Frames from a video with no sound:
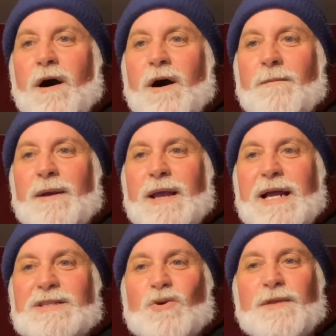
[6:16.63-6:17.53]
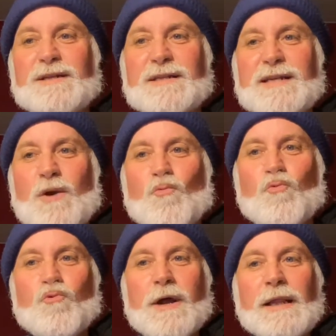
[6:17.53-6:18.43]
Um, and so this is a
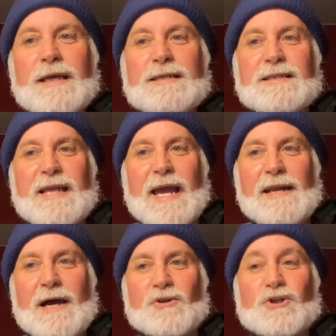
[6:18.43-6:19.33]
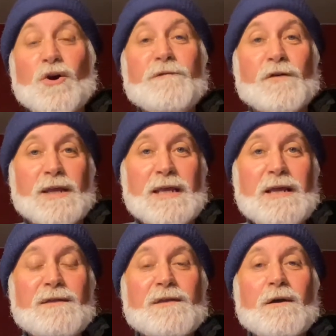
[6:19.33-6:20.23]
really standout show for
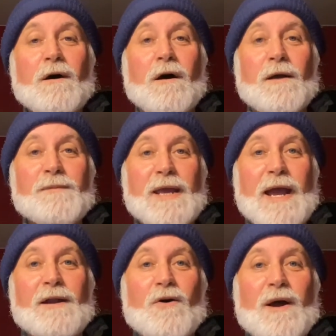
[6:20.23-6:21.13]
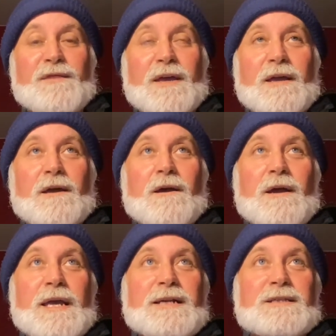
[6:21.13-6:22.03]
Keith on piano. I think
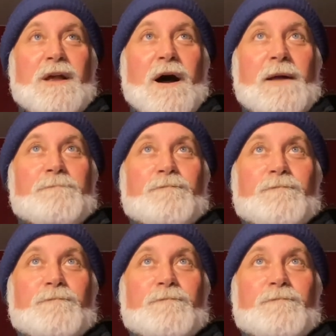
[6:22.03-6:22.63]
he's not